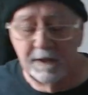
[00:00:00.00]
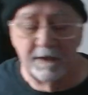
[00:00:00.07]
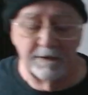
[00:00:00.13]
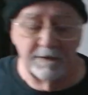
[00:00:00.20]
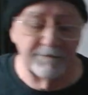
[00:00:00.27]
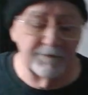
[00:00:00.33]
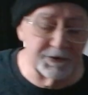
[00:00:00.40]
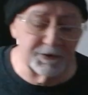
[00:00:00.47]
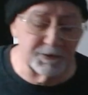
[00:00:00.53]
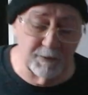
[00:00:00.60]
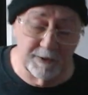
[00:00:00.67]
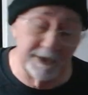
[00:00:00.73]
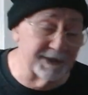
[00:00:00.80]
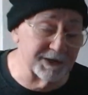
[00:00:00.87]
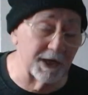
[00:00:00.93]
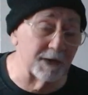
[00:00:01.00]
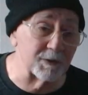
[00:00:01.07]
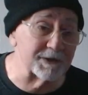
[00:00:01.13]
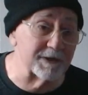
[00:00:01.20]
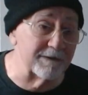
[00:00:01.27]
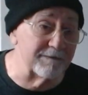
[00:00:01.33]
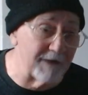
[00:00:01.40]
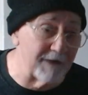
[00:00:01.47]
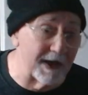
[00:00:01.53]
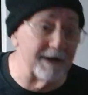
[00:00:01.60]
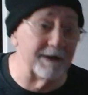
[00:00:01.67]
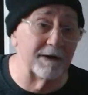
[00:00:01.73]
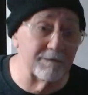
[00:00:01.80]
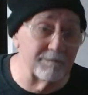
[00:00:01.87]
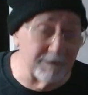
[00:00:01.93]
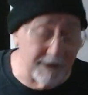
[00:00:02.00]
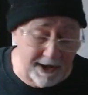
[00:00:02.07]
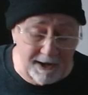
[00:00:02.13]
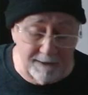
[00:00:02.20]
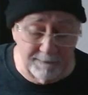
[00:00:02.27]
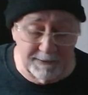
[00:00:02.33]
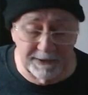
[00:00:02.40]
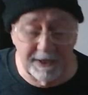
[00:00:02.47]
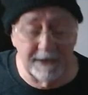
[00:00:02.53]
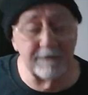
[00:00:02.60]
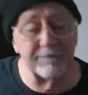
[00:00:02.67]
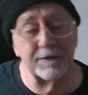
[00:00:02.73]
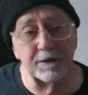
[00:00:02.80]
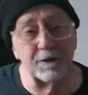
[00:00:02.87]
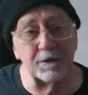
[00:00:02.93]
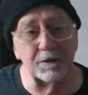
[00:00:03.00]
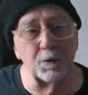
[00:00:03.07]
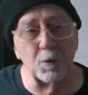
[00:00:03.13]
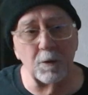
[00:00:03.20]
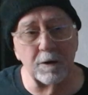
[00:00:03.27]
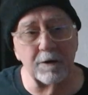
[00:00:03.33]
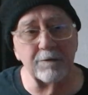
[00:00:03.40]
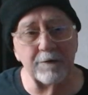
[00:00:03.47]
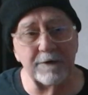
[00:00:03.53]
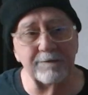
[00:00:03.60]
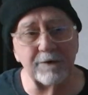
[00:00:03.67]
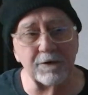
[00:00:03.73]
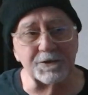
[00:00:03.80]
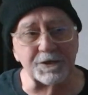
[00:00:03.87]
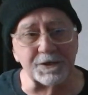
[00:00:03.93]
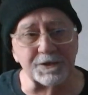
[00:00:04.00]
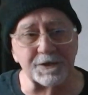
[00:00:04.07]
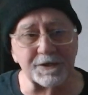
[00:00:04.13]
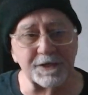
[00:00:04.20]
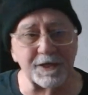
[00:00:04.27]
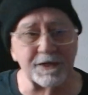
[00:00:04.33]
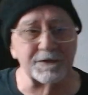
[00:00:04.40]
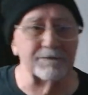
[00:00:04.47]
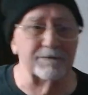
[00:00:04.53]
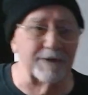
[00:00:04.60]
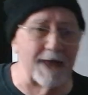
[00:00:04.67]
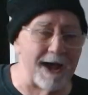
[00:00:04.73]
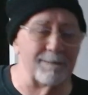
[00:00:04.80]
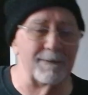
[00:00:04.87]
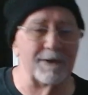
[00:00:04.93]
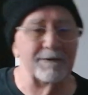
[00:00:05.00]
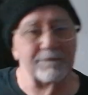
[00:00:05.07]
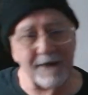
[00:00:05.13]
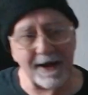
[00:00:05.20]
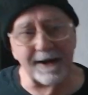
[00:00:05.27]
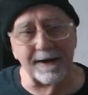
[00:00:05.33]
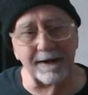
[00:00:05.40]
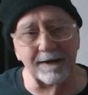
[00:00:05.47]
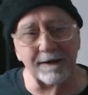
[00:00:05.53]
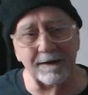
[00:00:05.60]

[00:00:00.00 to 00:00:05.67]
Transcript: the first one he said was the faint and flam, and then if you look, the word reverses. It says flam and faint.